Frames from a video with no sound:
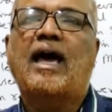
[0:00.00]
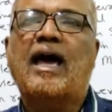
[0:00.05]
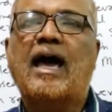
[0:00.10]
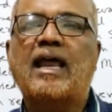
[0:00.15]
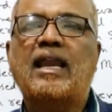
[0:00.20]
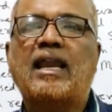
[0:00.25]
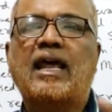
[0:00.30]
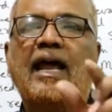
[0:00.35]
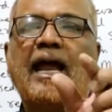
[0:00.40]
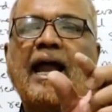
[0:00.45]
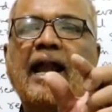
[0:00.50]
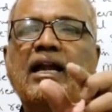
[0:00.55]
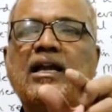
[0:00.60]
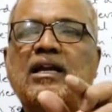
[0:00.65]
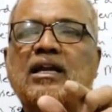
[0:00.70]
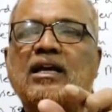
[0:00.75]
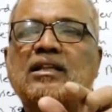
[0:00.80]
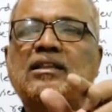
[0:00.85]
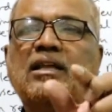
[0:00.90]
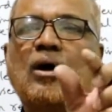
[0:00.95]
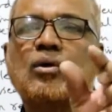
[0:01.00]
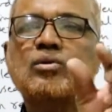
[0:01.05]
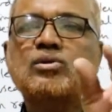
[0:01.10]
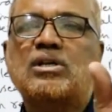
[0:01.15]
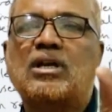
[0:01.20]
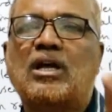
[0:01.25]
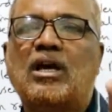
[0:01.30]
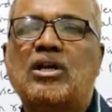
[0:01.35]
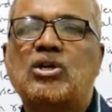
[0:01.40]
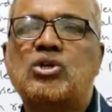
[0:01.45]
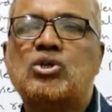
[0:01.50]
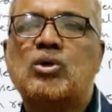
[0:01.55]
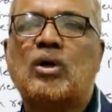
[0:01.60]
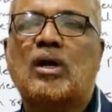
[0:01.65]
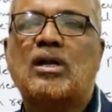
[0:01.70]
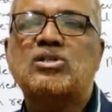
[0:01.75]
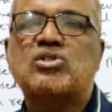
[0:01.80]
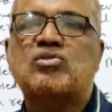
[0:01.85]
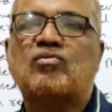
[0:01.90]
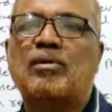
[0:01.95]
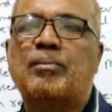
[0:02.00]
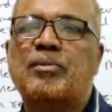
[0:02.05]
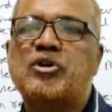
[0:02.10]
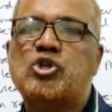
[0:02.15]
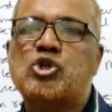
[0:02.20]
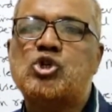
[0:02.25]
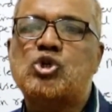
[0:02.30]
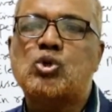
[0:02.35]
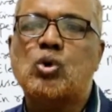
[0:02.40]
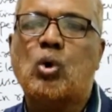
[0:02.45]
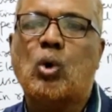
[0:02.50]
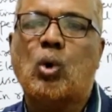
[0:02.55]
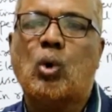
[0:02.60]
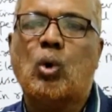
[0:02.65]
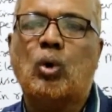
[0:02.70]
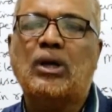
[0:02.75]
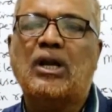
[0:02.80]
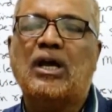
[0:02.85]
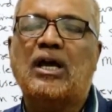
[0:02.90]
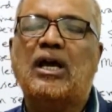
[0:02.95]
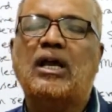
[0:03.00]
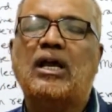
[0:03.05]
and 80,000 insurance will be shown